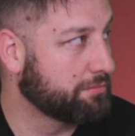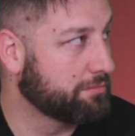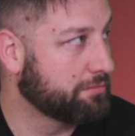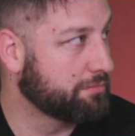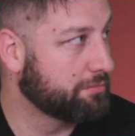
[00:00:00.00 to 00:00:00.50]

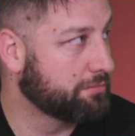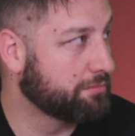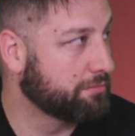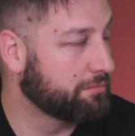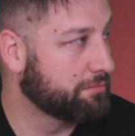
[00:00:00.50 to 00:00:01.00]

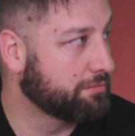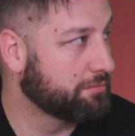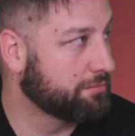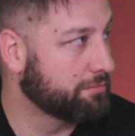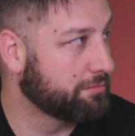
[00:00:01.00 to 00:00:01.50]

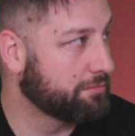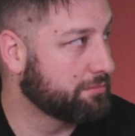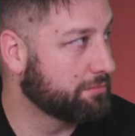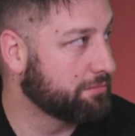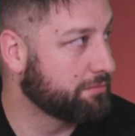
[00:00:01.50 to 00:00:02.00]

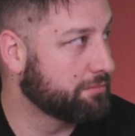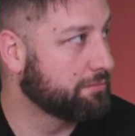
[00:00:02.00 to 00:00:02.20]
This person isn't speaking.